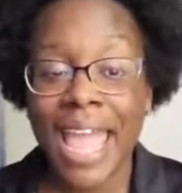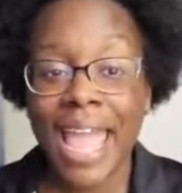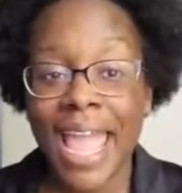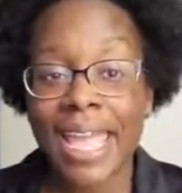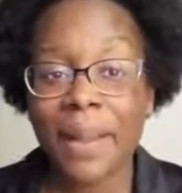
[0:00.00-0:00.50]

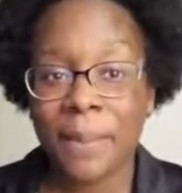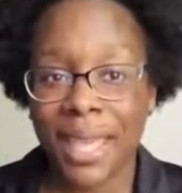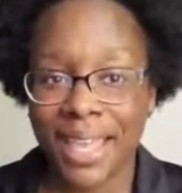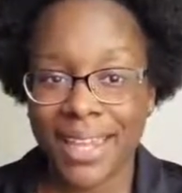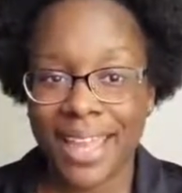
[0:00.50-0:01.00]
and
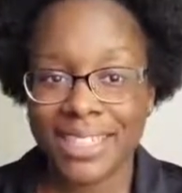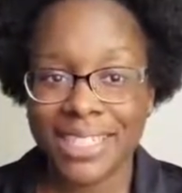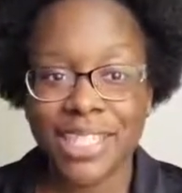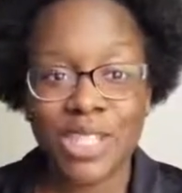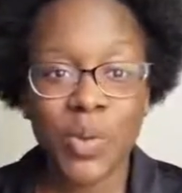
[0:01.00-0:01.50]
make
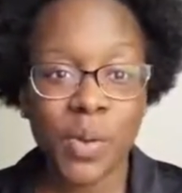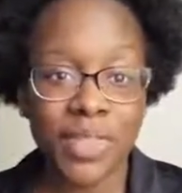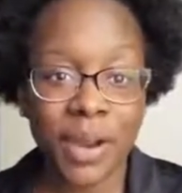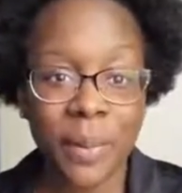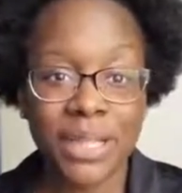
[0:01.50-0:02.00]
connections to what
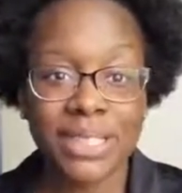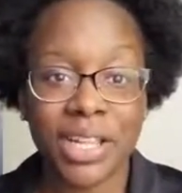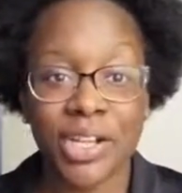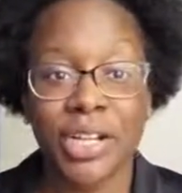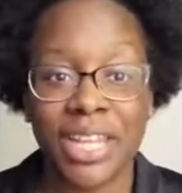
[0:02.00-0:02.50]
they're about to
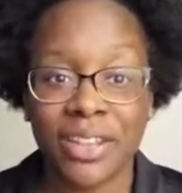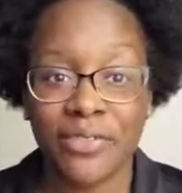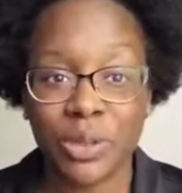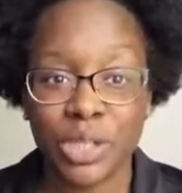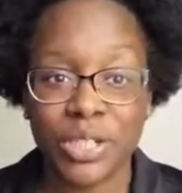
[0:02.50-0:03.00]
learn in the
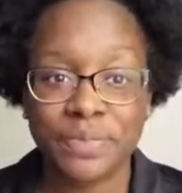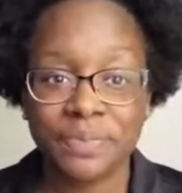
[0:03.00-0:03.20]
future.